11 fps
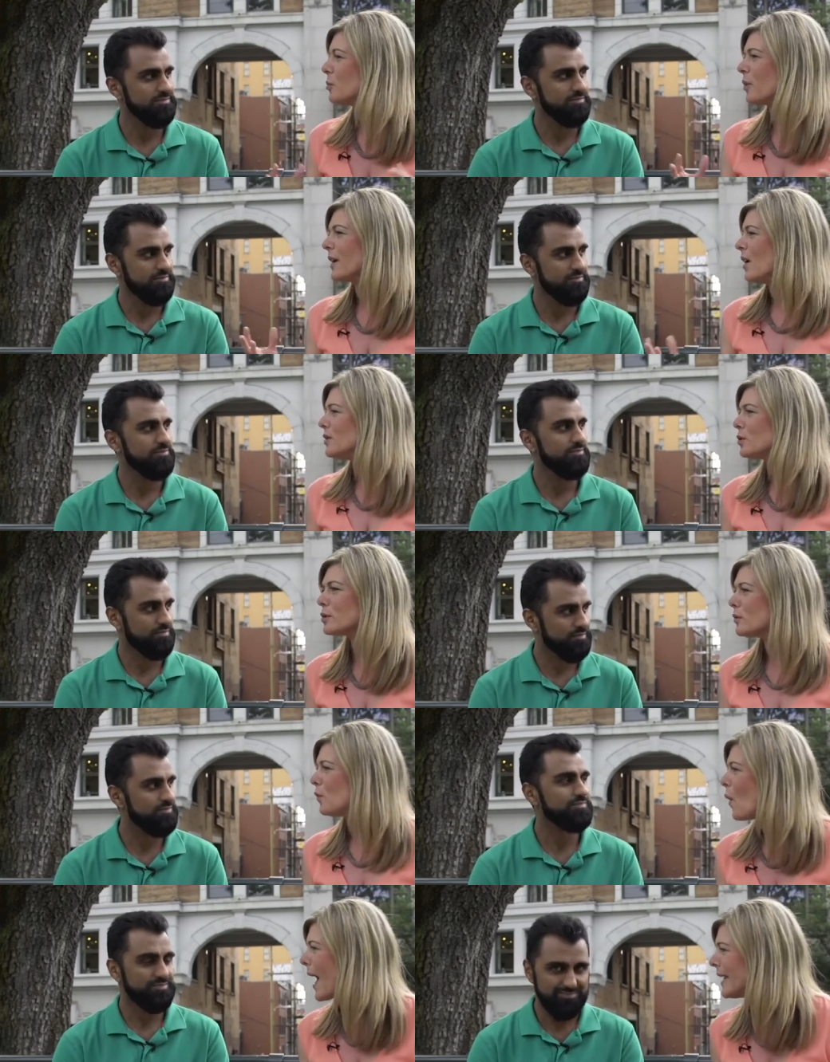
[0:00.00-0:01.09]
Speaker 1: to bring all sorts of
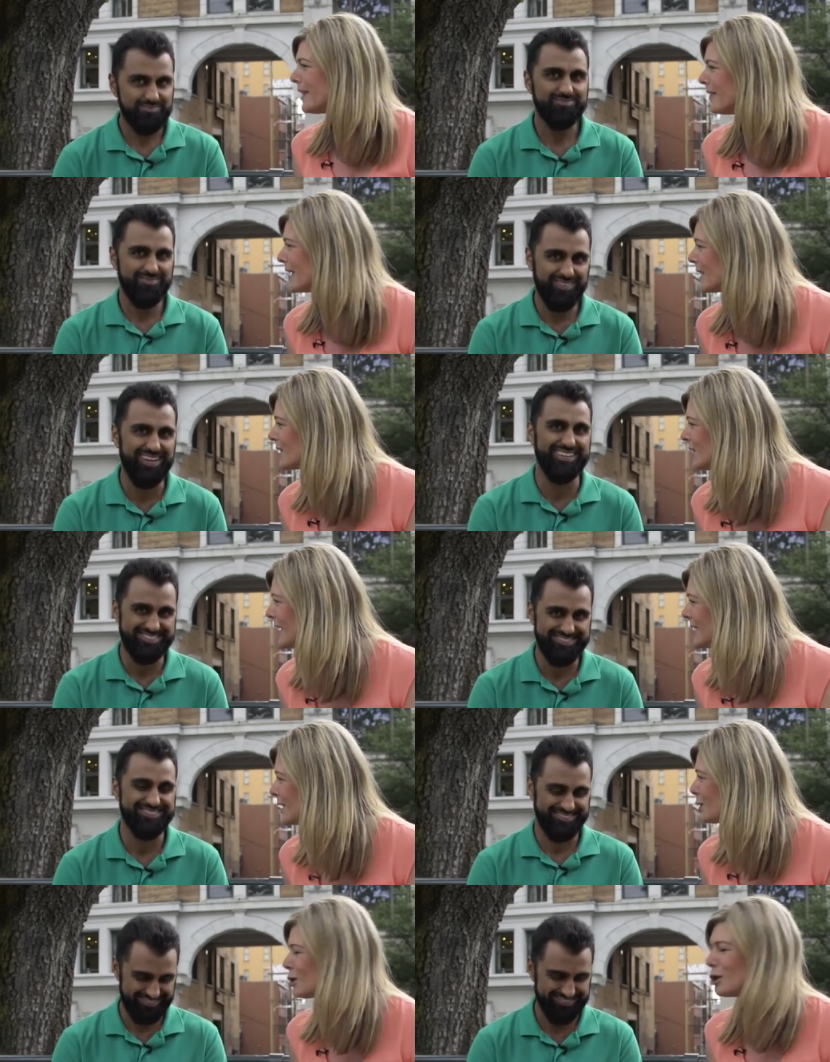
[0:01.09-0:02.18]
wacky things into
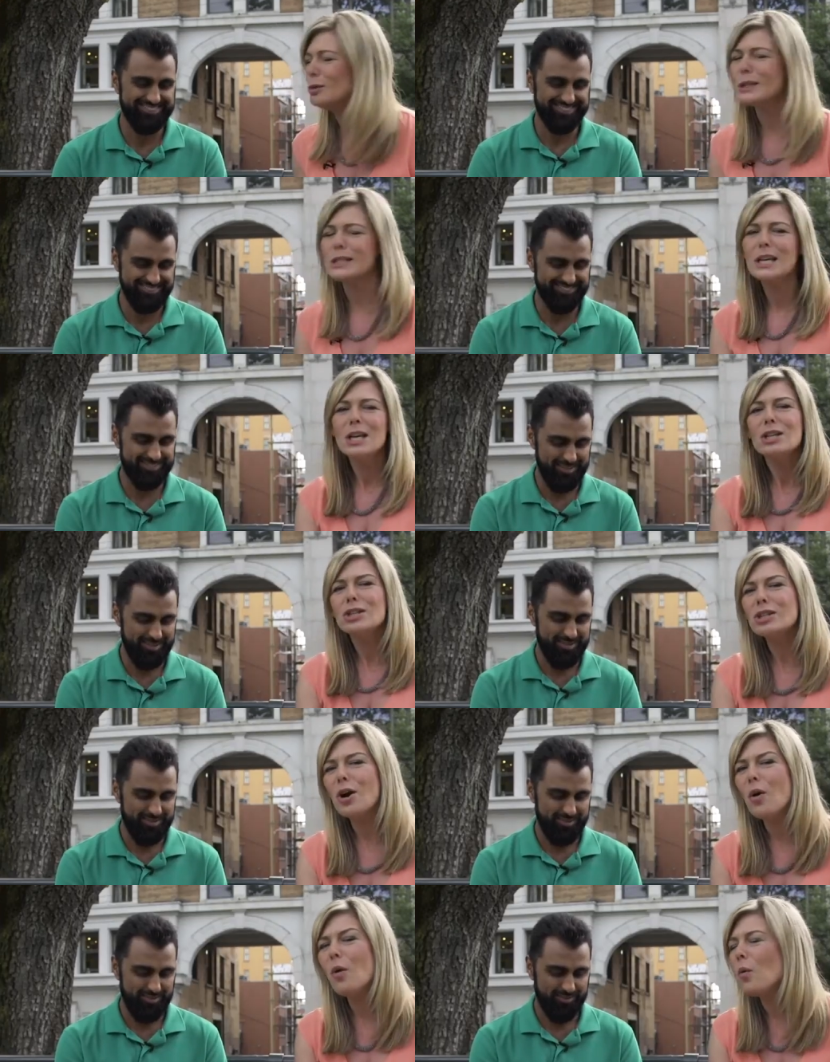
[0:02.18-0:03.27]
the shoots.
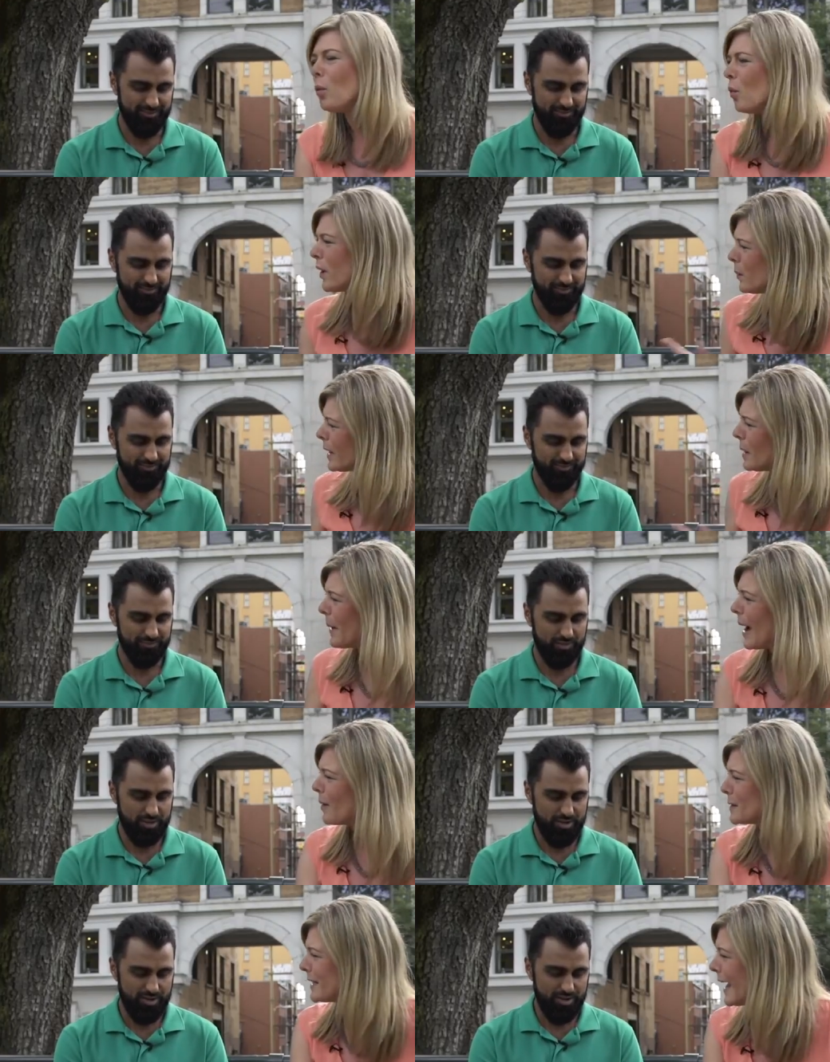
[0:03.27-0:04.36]
So what are we going to
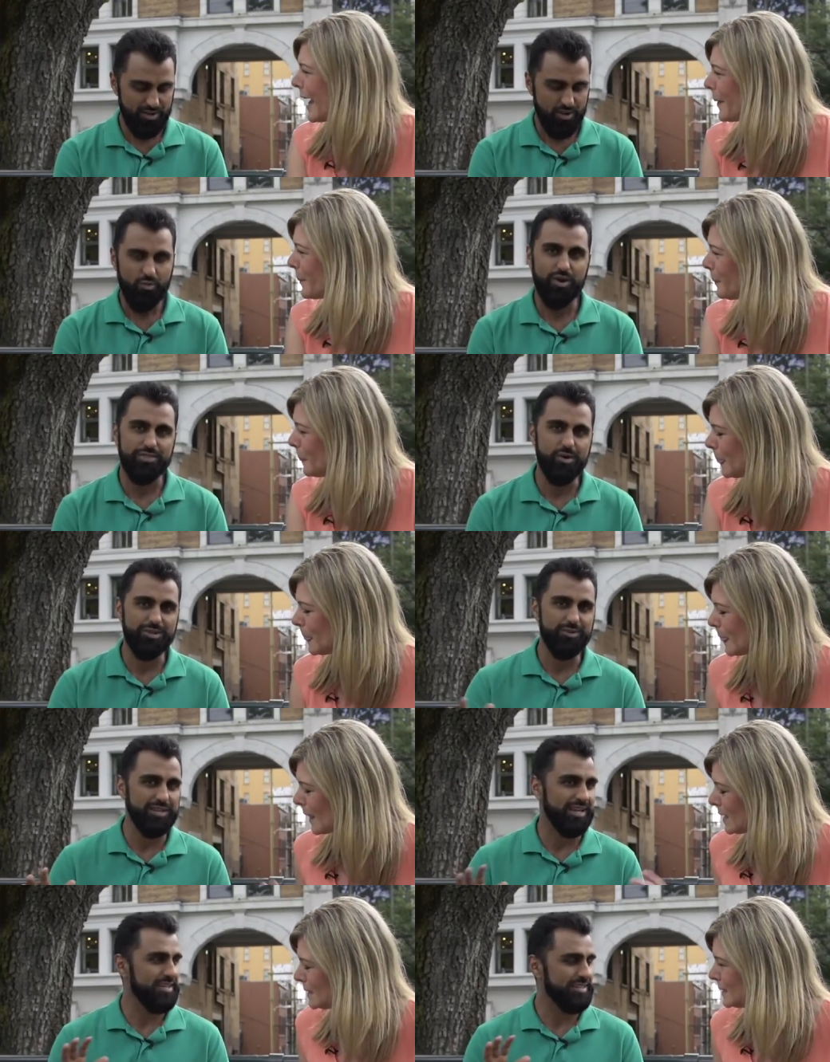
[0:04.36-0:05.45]
power today?
Speaker 2: Well, I thought we'd do
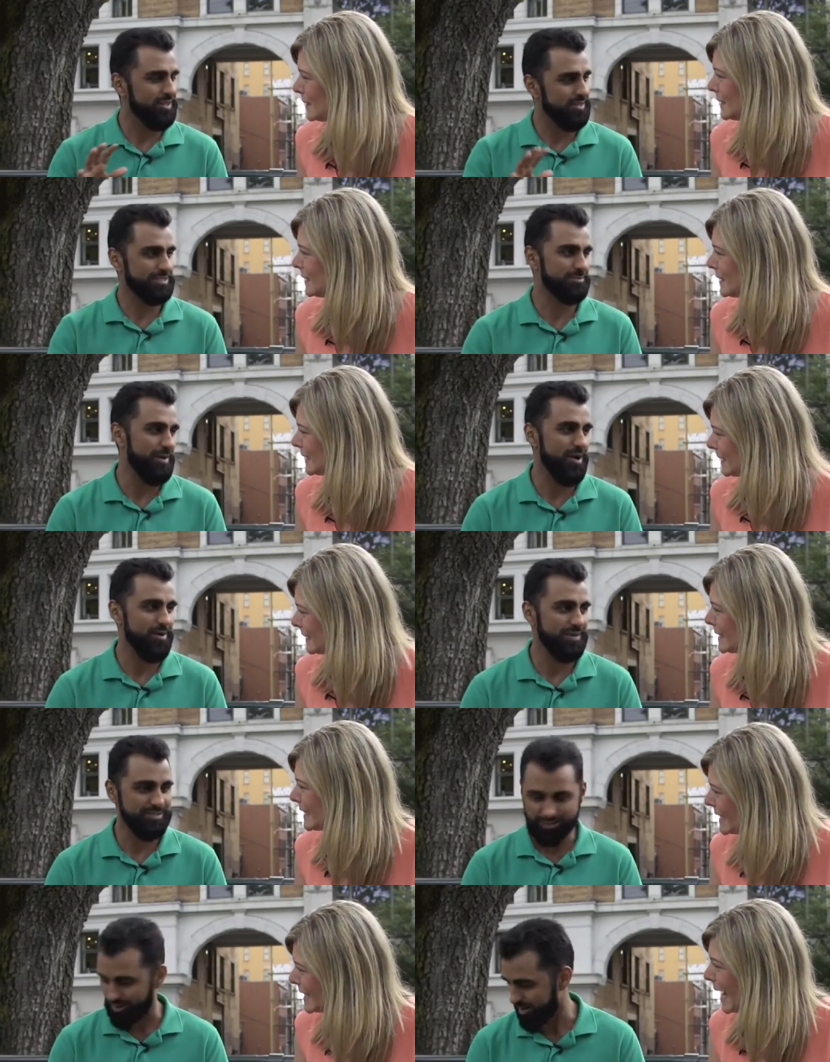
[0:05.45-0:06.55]
like a little
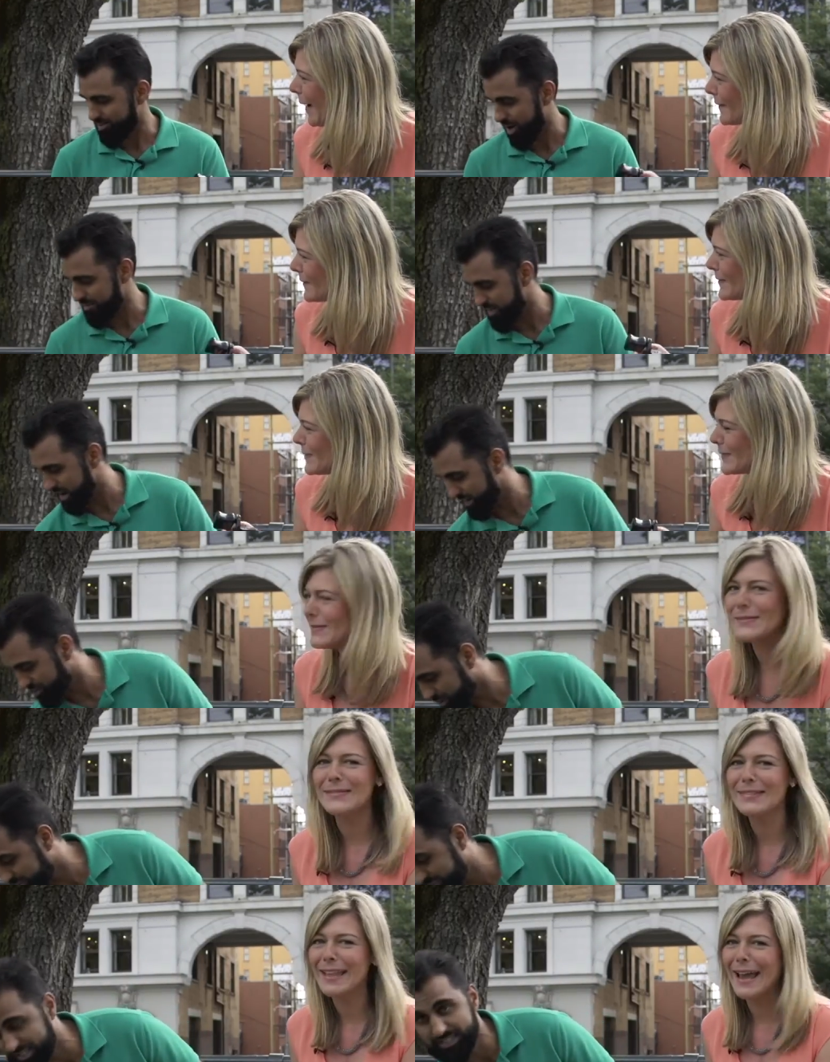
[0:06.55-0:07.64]
experiment. So yeah. I brought my
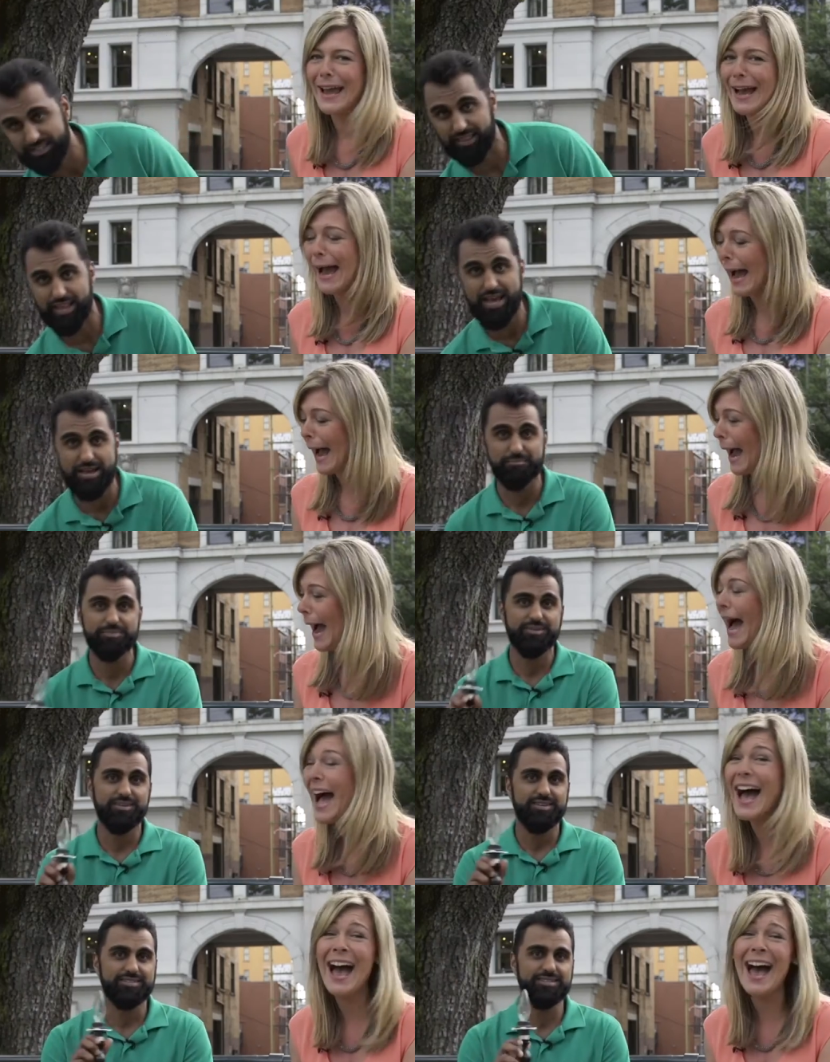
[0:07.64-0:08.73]
trusty lamp,
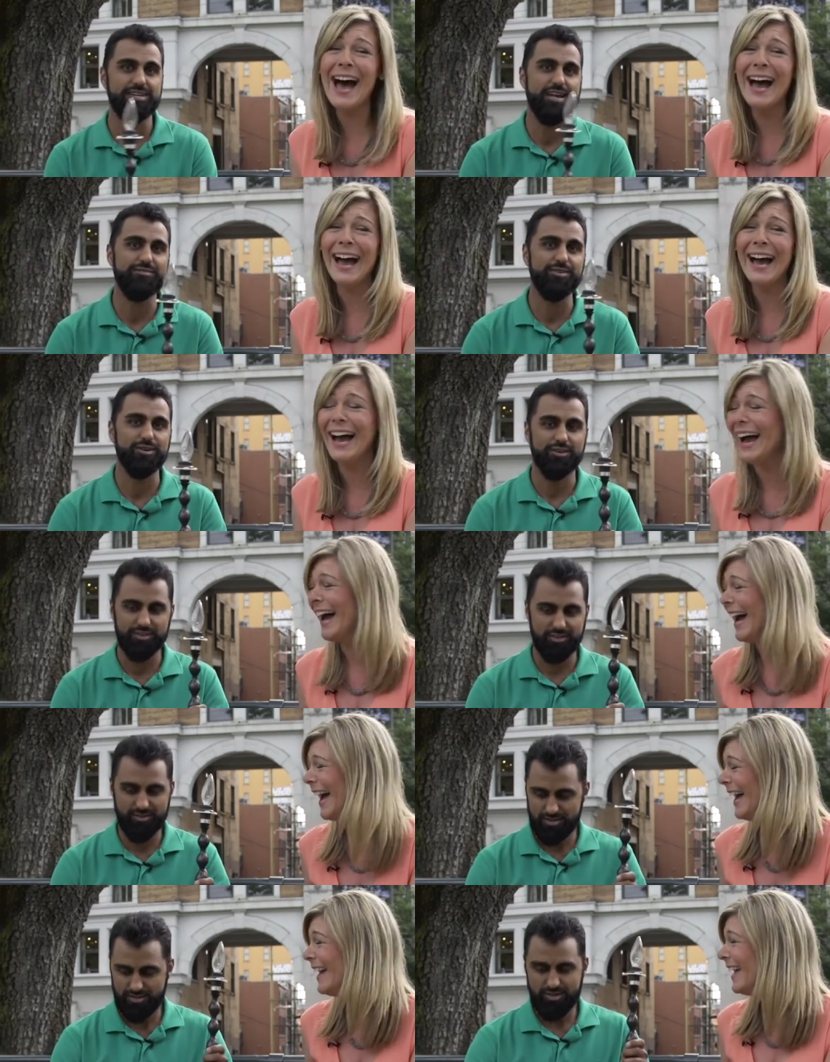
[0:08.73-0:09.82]
so I never
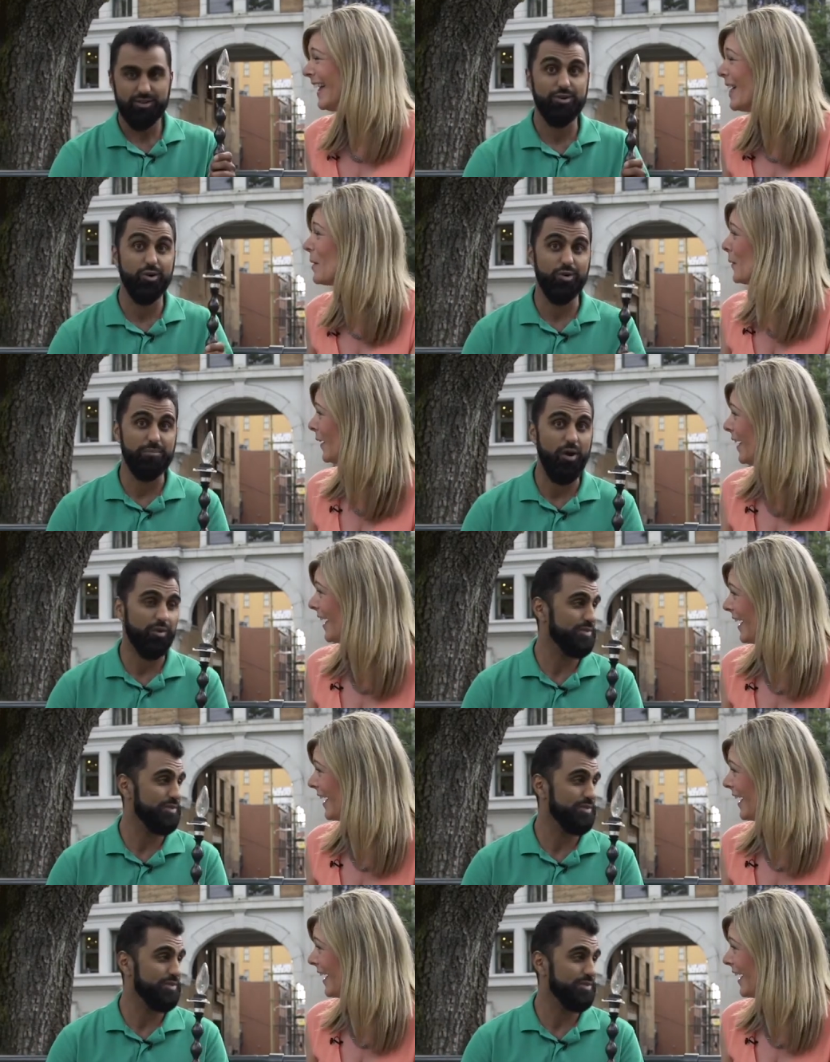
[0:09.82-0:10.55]
go to a park